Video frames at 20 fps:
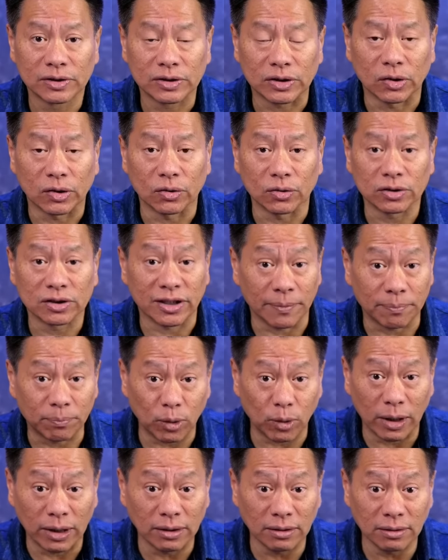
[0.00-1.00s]
So step
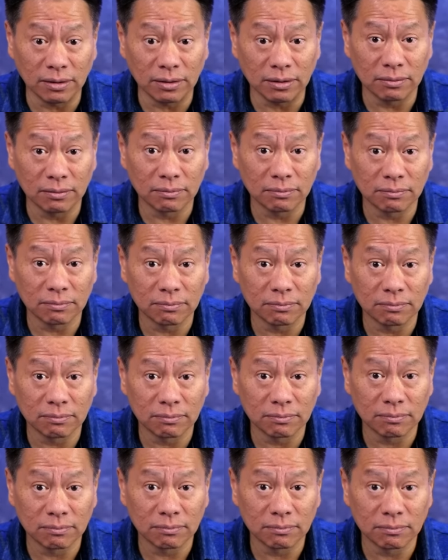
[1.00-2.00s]
one,
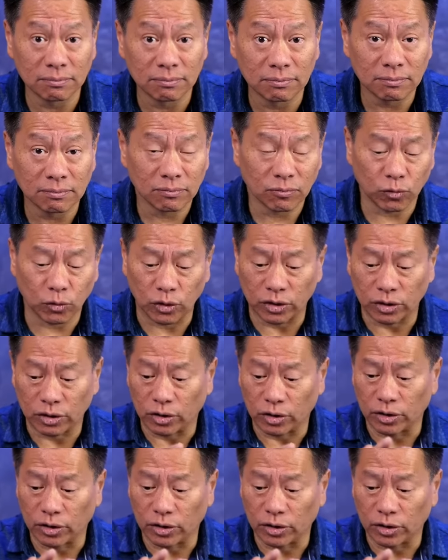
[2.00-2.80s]
when